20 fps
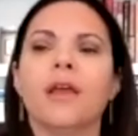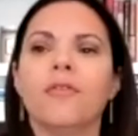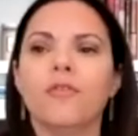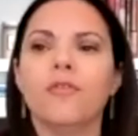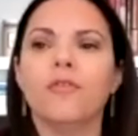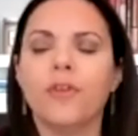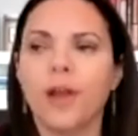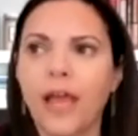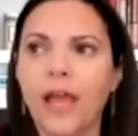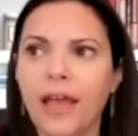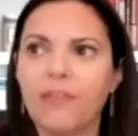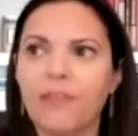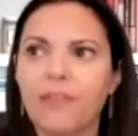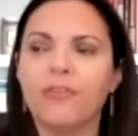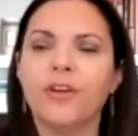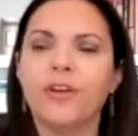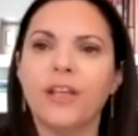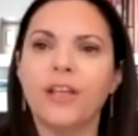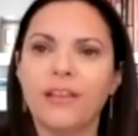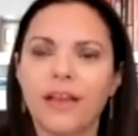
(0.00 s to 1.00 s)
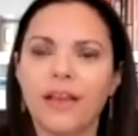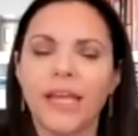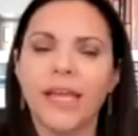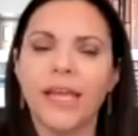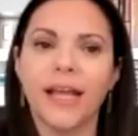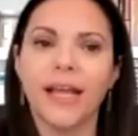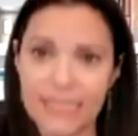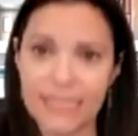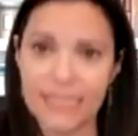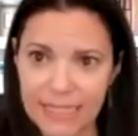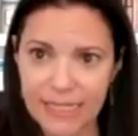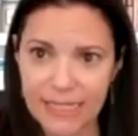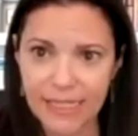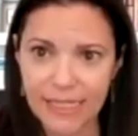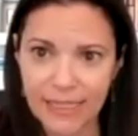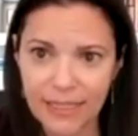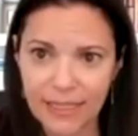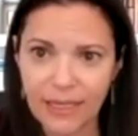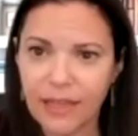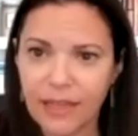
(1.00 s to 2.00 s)
For every client I
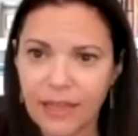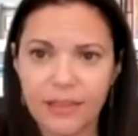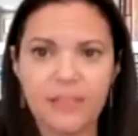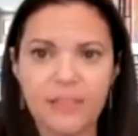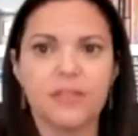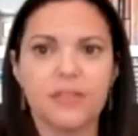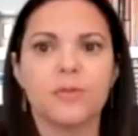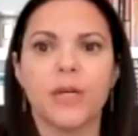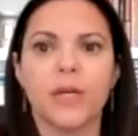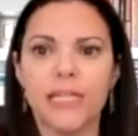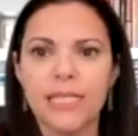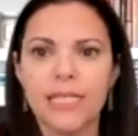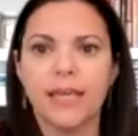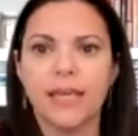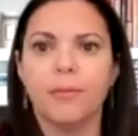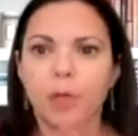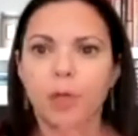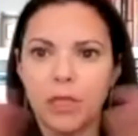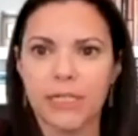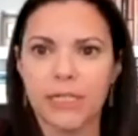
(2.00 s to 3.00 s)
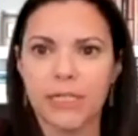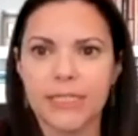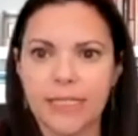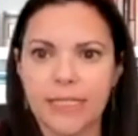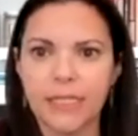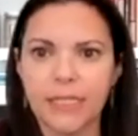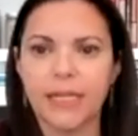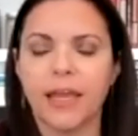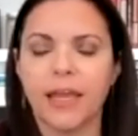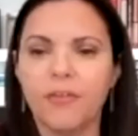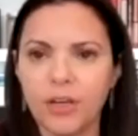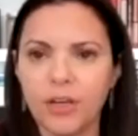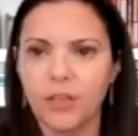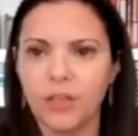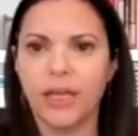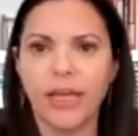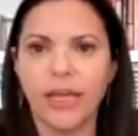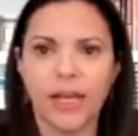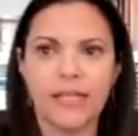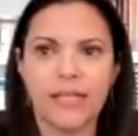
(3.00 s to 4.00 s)
see, and this is why I say I'm holistic, every
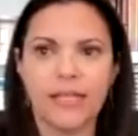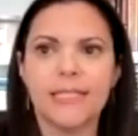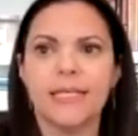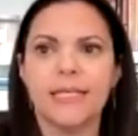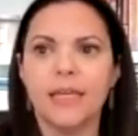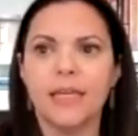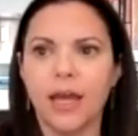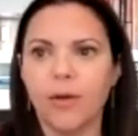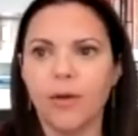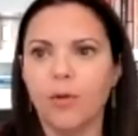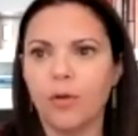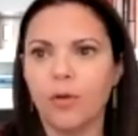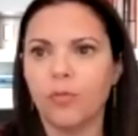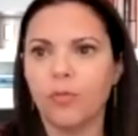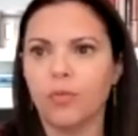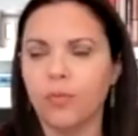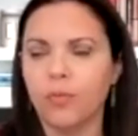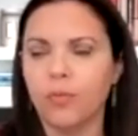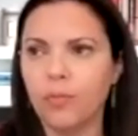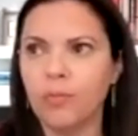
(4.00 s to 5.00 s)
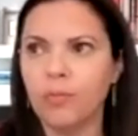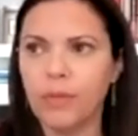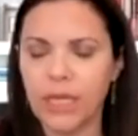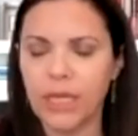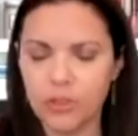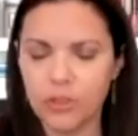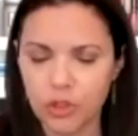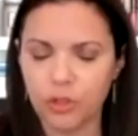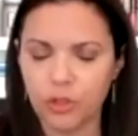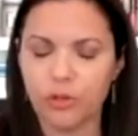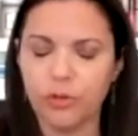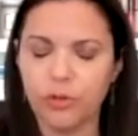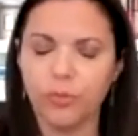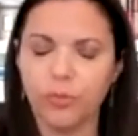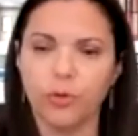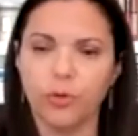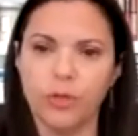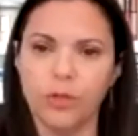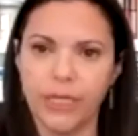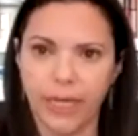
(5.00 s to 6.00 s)
client I see, I want to make sure they're
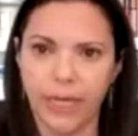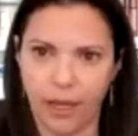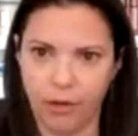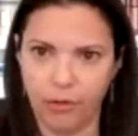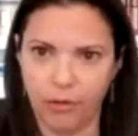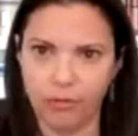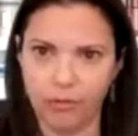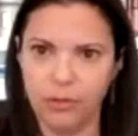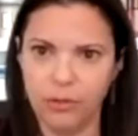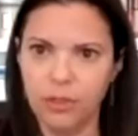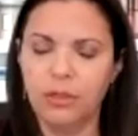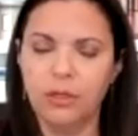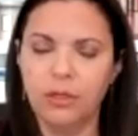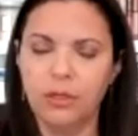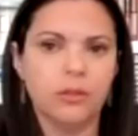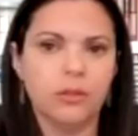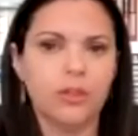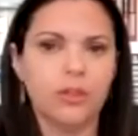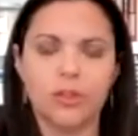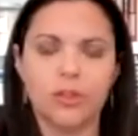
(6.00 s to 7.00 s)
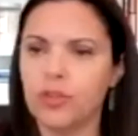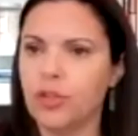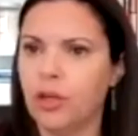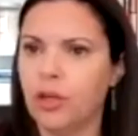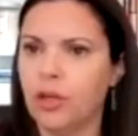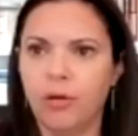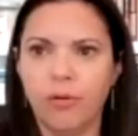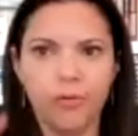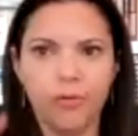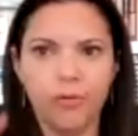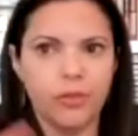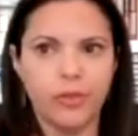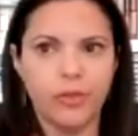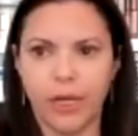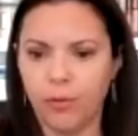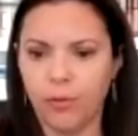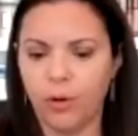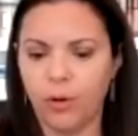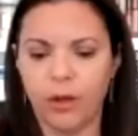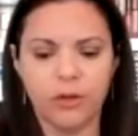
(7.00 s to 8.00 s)
ruling out there's no
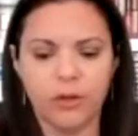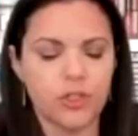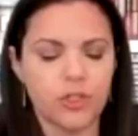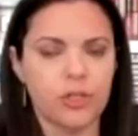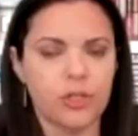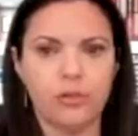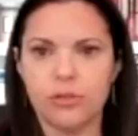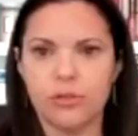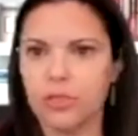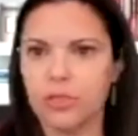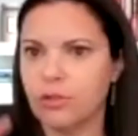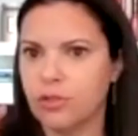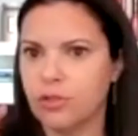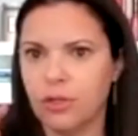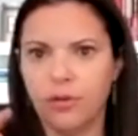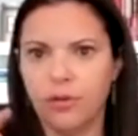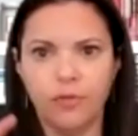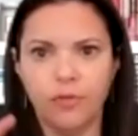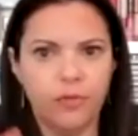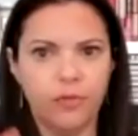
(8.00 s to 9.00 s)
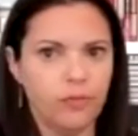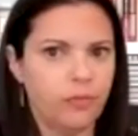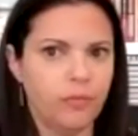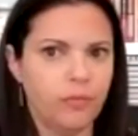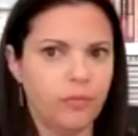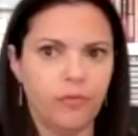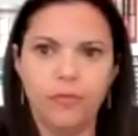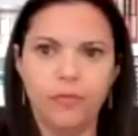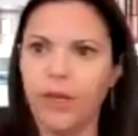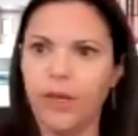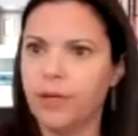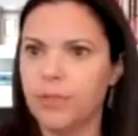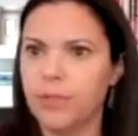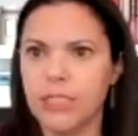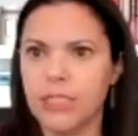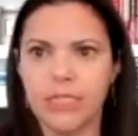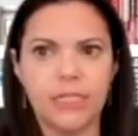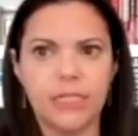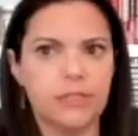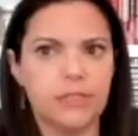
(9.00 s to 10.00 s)
thyroid issues, there's no vitamin
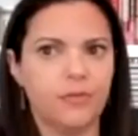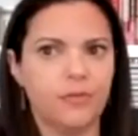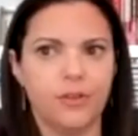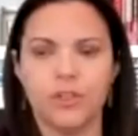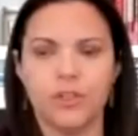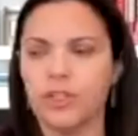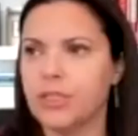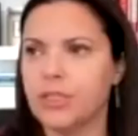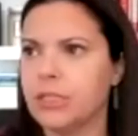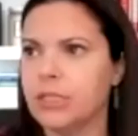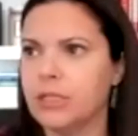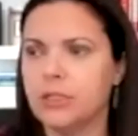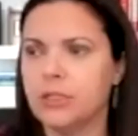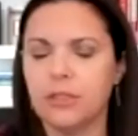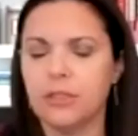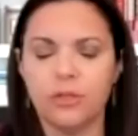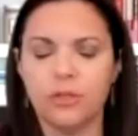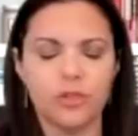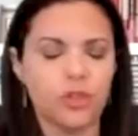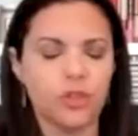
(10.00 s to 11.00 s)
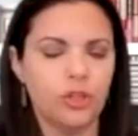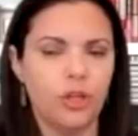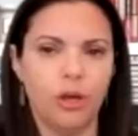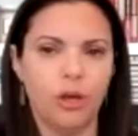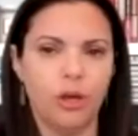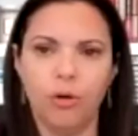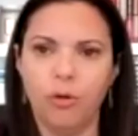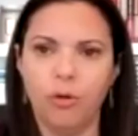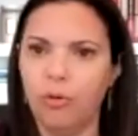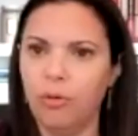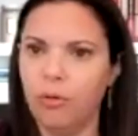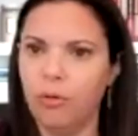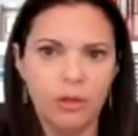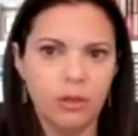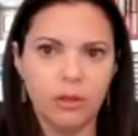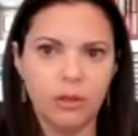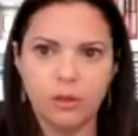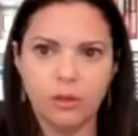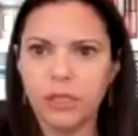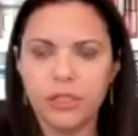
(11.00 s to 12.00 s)
D deficiencies, there's no
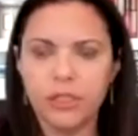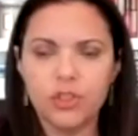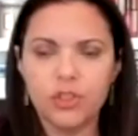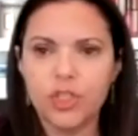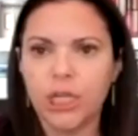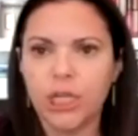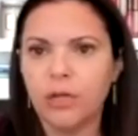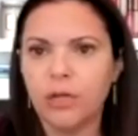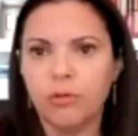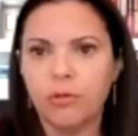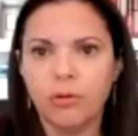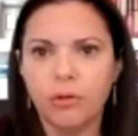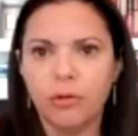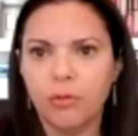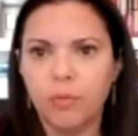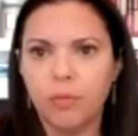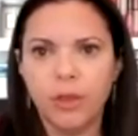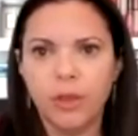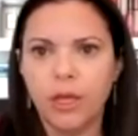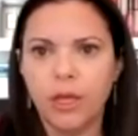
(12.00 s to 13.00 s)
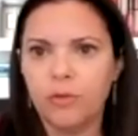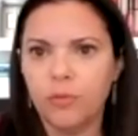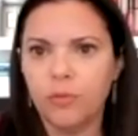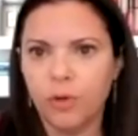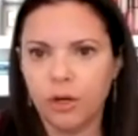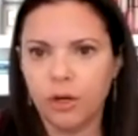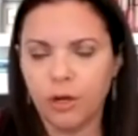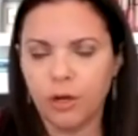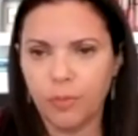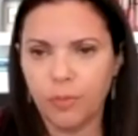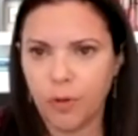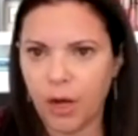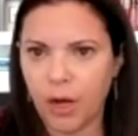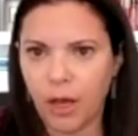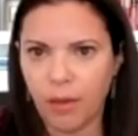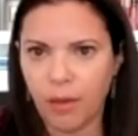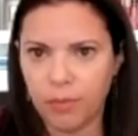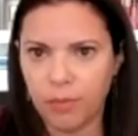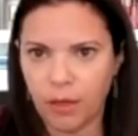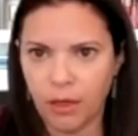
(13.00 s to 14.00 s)
general blood work
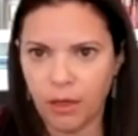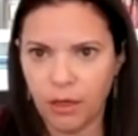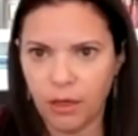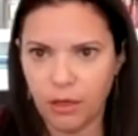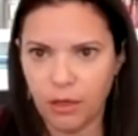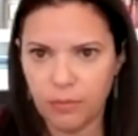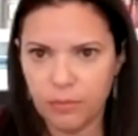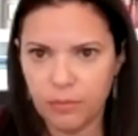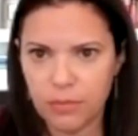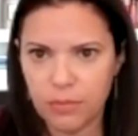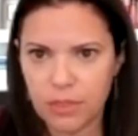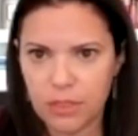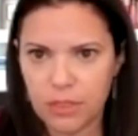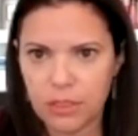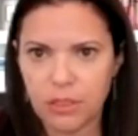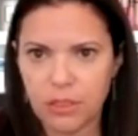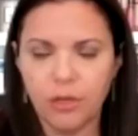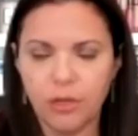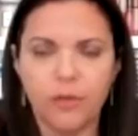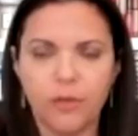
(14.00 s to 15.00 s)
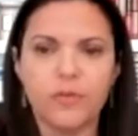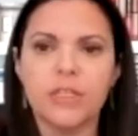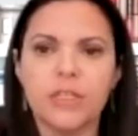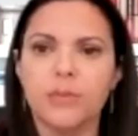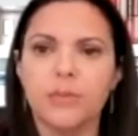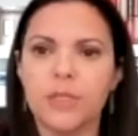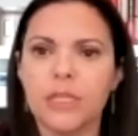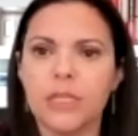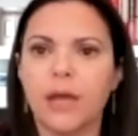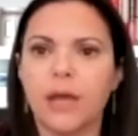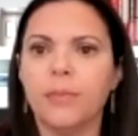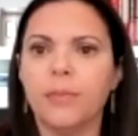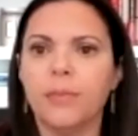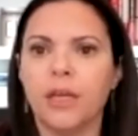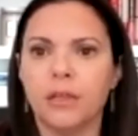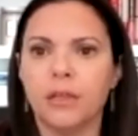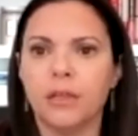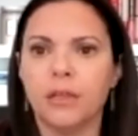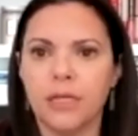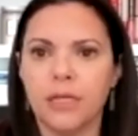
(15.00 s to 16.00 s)
problems. If someone's coming
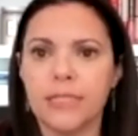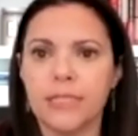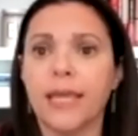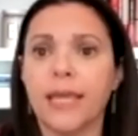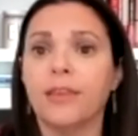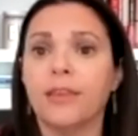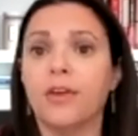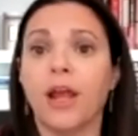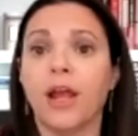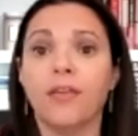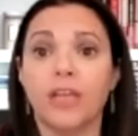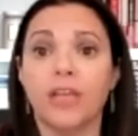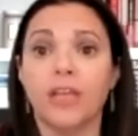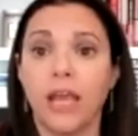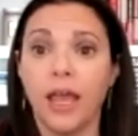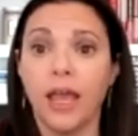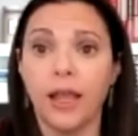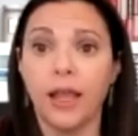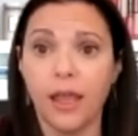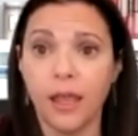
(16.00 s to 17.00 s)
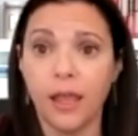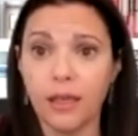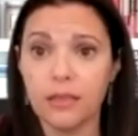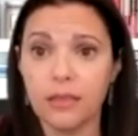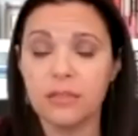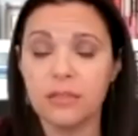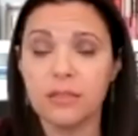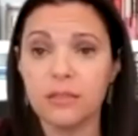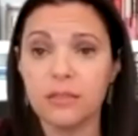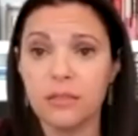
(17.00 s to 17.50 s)
in and saying they're having headaches